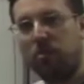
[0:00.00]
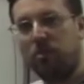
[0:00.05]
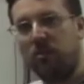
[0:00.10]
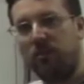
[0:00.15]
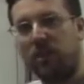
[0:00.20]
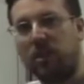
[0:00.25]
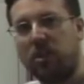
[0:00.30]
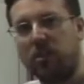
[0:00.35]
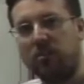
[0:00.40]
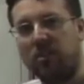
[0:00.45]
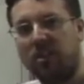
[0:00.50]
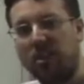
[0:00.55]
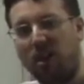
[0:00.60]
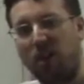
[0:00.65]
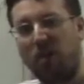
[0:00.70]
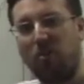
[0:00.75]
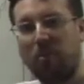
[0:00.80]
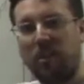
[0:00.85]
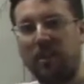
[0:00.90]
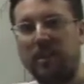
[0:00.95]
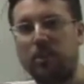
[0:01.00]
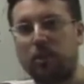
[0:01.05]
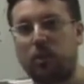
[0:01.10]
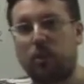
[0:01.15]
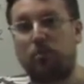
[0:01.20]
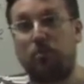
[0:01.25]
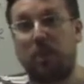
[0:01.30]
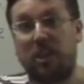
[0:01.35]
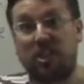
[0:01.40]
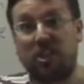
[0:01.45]
would have included only in
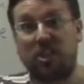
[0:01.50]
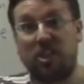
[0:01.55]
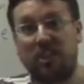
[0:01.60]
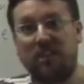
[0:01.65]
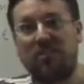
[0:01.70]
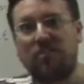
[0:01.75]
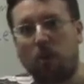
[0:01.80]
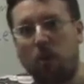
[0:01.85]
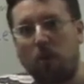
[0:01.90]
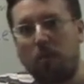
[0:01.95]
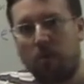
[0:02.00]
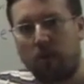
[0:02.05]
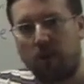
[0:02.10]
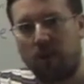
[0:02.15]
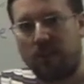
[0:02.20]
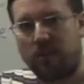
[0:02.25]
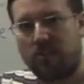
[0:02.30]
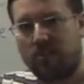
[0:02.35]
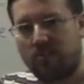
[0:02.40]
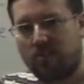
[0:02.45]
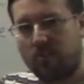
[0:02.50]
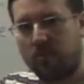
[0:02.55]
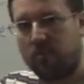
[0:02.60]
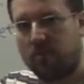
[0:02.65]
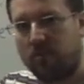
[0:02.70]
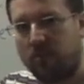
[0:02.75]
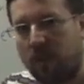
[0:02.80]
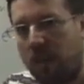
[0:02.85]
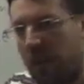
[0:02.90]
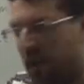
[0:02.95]
specialist operating
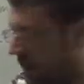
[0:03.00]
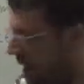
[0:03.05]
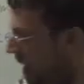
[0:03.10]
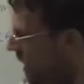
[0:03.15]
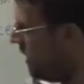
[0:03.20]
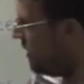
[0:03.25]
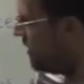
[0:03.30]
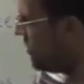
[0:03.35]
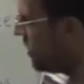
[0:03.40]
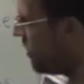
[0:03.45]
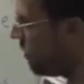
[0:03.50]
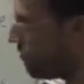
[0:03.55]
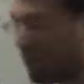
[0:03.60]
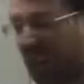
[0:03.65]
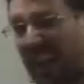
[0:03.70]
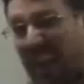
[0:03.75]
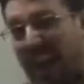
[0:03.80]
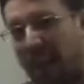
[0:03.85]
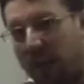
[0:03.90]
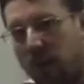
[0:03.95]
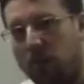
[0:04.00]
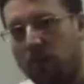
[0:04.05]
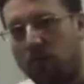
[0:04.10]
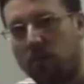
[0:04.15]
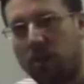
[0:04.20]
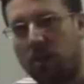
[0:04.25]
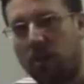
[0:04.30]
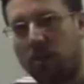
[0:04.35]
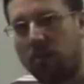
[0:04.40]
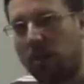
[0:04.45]
systems. So now,
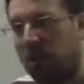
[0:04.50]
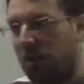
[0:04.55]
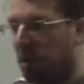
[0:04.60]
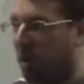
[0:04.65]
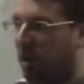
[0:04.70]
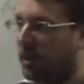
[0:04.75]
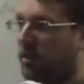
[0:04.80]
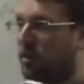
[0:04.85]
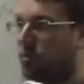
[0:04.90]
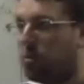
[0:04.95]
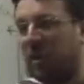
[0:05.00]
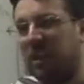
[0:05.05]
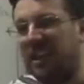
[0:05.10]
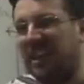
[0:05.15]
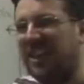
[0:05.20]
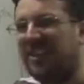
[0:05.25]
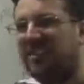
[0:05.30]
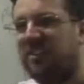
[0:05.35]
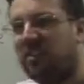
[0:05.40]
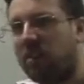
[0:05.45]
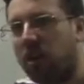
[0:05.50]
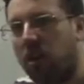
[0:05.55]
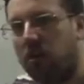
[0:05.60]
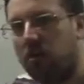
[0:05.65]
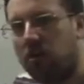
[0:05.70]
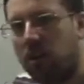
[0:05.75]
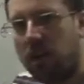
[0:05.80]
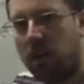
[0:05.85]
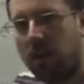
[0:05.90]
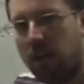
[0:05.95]
unlike 20 years ago,
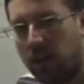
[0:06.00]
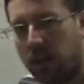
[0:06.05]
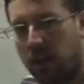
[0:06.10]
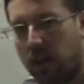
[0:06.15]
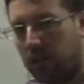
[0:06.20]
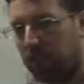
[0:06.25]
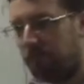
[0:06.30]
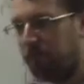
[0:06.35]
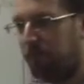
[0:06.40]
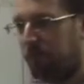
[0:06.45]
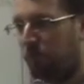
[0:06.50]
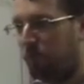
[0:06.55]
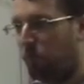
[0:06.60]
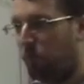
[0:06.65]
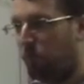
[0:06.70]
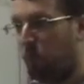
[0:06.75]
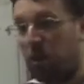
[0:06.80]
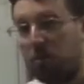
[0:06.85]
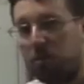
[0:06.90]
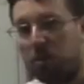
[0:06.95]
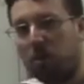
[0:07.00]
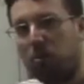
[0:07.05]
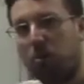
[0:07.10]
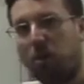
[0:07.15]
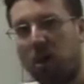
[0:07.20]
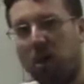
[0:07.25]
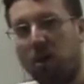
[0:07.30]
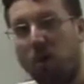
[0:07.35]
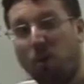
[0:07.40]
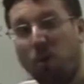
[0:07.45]
we
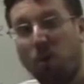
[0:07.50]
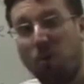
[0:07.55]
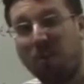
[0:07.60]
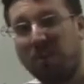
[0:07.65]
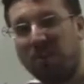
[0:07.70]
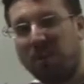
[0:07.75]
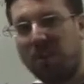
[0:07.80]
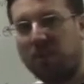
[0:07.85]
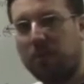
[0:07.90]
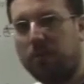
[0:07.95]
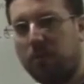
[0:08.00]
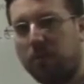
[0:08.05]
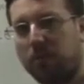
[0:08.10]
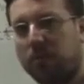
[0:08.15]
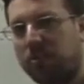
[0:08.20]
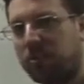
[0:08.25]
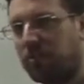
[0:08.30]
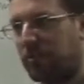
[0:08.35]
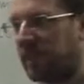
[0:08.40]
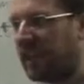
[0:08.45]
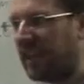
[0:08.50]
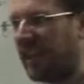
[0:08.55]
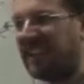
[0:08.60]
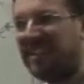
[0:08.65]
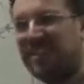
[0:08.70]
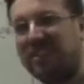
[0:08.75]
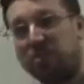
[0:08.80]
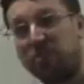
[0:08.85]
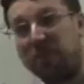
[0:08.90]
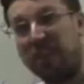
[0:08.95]
require all of our computers to be
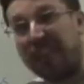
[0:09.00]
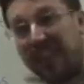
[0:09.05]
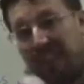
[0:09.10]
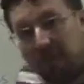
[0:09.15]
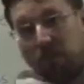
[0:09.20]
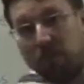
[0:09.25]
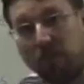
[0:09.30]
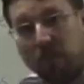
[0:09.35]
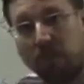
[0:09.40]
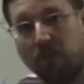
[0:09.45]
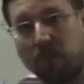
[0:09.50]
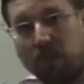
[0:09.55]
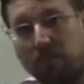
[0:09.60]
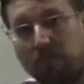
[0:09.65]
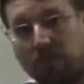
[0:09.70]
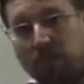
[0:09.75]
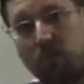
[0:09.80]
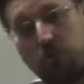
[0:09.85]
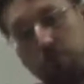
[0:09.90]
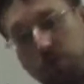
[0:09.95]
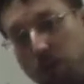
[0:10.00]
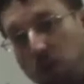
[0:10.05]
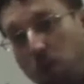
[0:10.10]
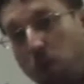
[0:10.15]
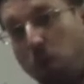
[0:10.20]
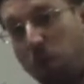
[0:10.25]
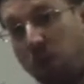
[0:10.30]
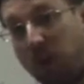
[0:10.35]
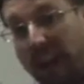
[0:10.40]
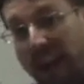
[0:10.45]
connected to a network because we
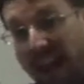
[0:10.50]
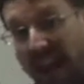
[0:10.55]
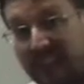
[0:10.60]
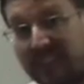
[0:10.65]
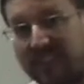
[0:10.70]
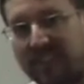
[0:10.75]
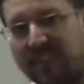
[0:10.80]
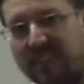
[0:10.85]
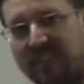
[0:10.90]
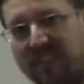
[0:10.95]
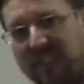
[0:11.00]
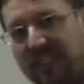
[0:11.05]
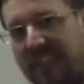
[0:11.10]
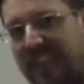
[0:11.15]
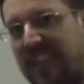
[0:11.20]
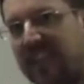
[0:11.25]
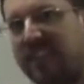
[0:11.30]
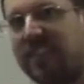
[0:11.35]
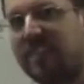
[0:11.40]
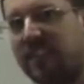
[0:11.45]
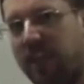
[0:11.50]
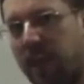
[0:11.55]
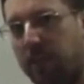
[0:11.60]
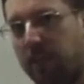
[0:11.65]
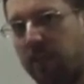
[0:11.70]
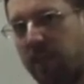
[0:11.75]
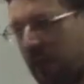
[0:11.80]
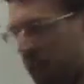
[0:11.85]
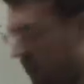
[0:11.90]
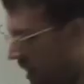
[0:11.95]
all want access to the internet.
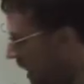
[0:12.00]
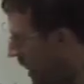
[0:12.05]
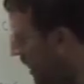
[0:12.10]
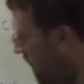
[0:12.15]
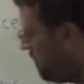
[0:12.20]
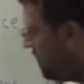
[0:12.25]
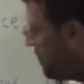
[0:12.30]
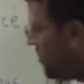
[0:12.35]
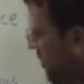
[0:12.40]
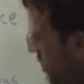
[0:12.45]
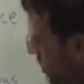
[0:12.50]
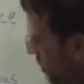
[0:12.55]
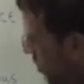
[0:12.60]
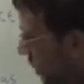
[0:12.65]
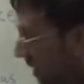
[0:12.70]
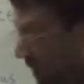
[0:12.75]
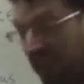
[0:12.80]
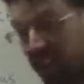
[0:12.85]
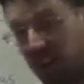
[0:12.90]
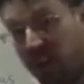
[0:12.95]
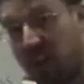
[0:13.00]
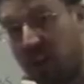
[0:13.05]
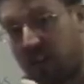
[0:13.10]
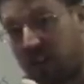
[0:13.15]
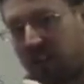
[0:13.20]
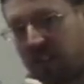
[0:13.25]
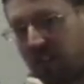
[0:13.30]
So one of the other